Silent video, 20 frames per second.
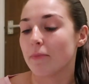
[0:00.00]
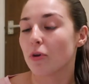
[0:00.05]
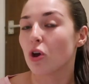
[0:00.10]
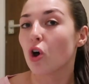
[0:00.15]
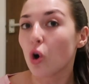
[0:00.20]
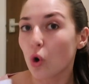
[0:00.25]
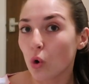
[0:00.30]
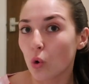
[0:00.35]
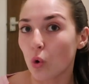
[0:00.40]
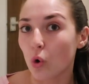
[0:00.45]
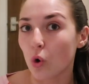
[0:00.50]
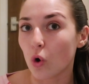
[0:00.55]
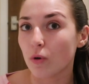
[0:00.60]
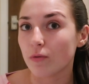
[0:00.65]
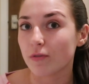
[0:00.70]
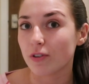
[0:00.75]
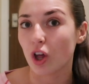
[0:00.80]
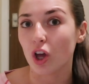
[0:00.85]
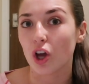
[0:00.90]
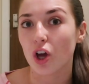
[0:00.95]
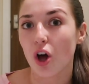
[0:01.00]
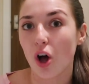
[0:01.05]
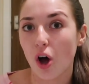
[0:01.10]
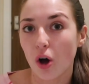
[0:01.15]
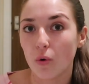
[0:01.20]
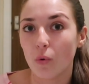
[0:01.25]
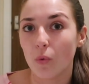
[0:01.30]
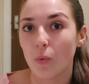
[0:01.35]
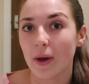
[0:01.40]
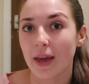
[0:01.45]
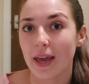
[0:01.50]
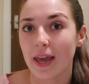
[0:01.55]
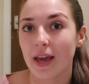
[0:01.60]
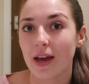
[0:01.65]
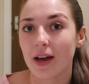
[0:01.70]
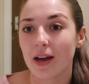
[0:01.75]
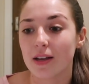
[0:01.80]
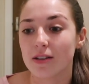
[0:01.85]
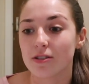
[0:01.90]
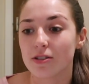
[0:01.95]
court for like a whole
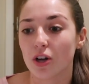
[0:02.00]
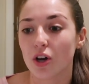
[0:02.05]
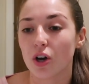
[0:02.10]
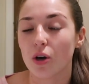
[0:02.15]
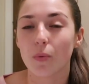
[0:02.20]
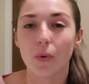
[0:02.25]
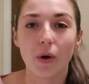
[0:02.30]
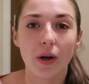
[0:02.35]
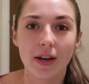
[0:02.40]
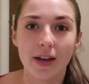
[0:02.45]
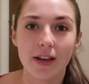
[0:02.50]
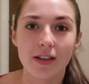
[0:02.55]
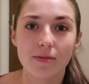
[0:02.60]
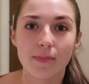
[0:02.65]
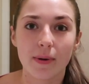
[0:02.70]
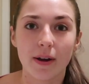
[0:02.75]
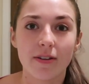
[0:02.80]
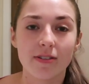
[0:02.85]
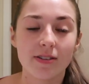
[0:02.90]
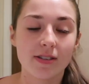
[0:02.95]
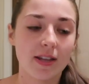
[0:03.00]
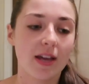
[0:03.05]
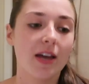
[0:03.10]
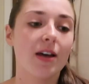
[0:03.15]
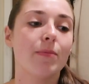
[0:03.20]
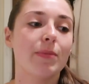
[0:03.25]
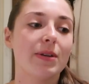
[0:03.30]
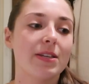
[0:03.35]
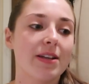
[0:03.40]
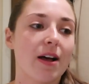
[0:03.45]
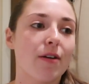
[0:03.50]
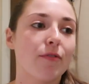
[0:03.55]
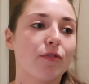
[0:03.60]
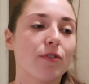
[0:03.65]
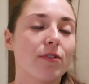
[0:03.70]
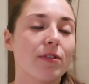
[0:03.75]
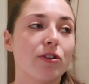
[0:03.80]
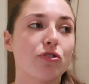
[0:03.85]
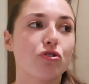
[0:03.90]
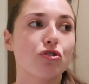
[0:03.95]
week as like a work experience thing, and we sat
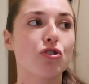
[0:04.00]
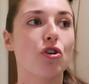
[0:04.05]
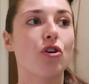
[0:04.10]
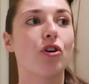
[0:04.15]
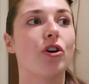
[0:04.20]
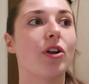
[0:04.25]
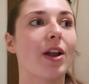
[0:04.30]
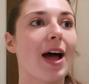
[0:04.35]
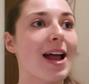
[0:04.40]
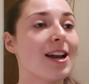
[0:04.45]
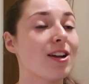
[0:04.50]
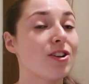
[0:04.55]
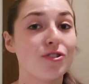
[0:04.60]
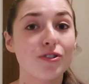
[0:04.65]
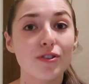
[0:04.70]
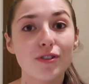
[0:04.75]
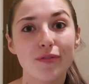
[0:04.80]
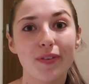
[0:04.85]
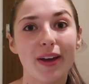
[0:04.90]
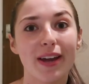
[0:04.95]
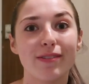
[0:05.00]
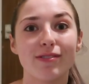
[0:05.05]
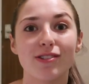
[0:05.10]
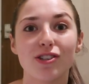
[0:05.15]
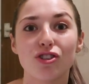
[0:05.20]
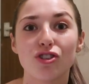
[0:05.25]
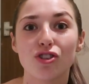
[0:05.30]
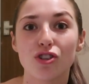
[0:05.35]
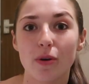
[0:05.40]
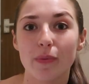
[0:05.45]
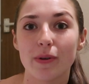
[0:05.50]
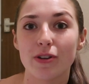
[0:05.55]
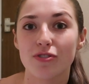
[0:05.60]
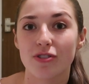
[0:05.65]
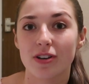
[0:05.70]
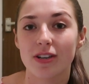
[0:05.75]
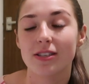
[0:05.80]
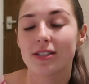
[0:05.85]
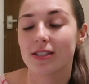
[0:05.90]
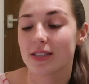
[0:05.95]
through this trial and I just found it so
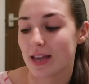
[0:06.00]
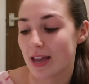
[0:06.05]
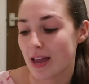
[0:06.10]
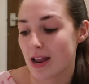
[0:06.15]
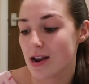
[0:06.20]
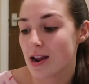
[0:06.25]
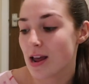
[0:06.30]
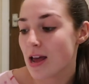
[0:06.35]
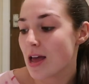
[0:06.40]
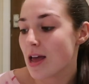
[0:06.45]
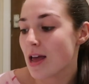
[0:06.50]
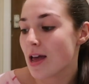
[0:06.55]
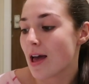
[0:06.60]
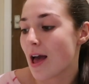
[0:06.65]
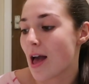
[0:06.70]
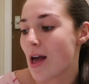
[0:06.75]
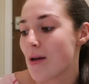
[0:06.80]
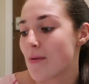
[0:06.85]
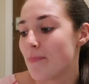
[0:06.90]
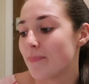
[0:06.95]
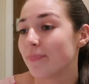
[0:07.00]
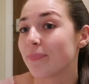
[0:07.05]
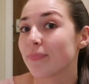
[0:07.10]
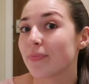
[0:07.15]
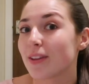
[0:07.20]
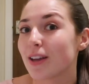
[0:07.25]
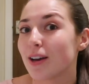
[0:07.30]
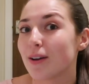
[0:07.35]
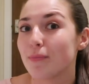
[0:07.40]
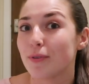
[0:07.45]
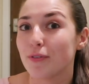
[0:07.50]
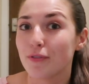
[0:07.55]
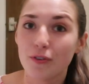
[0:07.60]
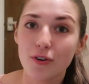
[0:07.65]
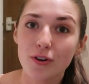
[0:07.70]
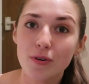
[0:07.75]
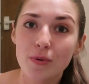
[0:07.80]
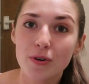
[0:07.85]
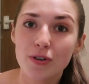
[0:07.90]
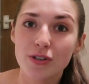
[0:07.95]
interesting.
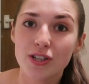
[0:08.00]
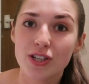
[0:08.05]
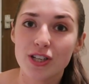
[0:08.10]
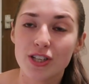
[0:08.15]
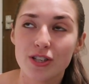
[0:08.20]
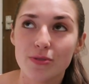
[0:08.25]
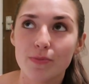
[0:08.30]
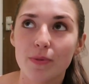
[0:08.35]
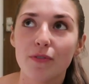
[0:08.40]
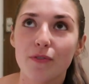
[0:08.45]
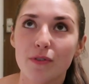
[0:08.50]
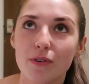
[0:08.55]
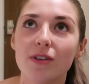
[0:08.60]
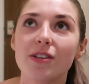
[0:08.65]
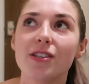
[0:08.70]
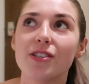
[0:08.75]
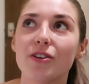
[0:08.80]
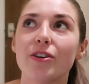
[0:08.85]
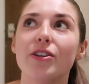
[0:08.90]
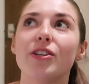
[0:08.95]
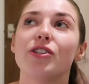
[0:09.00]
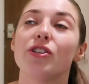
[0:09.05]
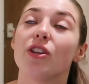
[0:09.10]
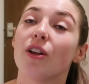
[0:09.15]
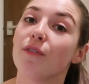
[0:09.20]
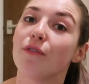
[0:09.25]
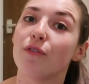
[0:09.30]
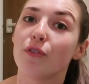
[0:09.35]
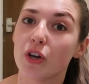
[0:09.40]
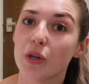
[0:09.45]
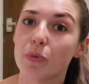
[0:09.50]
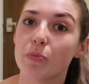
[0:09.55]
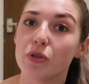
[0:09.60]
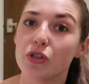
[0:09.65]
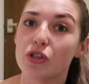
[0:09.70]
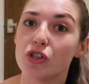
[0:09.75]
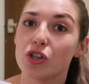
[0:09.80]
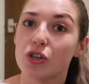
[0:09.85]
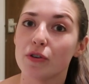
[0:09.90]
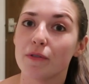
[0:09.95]
Before I decided to like fully
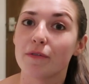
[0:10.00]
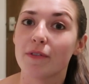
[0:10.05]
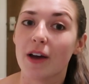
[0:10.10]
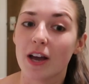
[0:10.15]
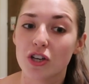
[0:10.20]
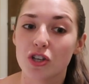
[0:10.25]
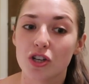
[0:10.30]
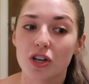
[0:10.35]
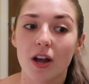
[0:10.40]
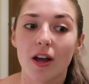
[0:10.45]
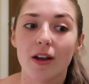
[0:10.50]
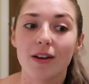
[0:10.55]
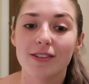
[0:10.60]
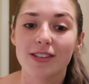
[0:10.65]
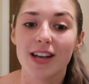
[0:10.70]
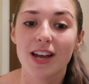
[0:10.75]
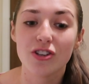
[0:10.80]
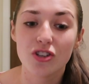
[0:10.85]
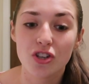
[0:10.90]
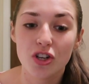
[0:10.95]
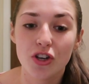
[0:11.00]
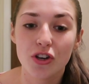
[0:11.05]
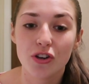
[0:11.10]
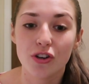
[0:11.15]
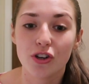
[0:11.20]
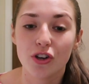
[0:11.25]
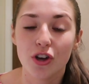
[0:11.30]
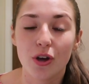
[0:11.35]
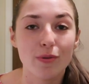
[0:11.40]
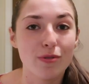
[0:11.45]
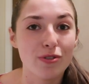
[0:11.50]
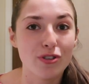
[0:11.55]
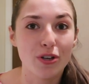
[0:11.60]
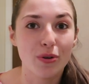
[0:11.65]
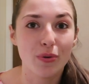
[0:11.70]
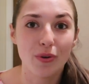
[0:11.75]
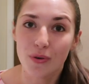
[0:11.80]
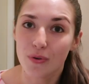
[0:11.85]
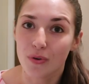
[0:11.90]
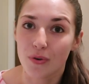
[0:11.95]
pursue fashion, I was actually going to go and do
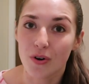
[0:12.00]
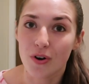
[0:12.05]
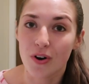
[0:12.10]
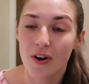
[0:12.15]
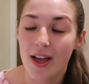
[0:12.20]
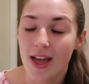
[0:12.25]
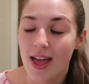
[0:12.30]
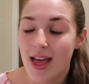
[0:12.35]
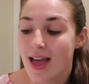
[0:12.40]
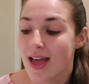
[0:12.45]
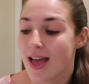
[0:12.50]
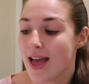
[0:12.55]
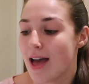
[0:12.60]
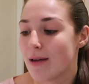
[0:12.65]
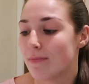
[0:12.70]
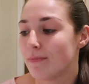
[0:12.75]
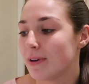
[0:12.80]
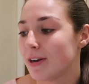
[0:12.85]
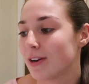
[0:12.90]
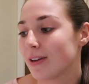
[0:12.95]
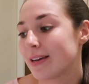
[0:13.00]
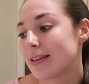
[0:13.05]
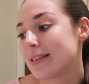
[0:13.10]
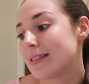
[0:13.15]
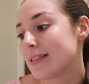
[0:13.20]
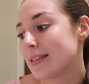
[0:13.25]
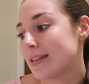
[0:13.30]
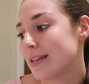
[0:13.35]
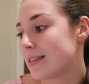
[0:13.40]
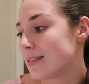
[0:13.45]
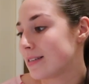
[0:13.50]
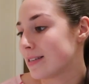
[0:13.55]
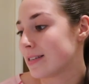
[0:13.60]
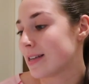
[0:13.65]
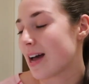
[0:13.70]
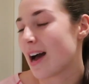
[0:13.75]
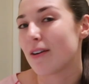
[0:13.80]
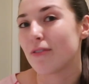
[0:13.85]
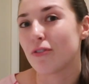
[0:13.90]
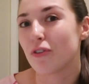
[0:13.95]
law and be like a
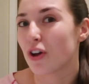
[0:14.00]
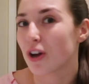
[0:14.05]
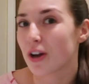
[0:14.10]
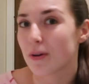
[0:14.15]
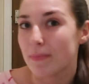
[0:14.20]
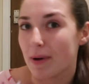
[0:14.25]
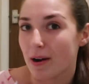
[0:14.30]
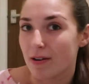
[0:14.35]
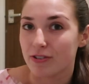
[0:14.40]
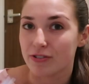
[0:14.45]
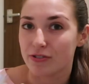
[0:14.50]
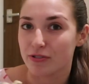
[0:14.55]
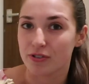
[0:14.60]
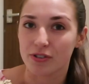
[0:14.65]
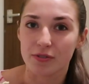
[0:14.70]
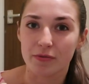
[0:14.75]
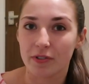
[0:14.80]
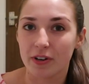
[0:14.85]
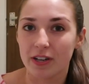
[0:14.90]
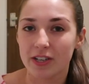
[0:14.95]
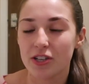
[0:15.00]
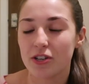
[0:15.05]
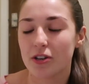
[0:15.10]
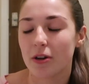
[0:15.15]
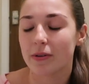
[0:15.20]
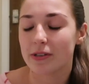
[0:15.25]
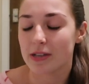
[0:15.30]
solicitor or like a barrister or something. I didn't know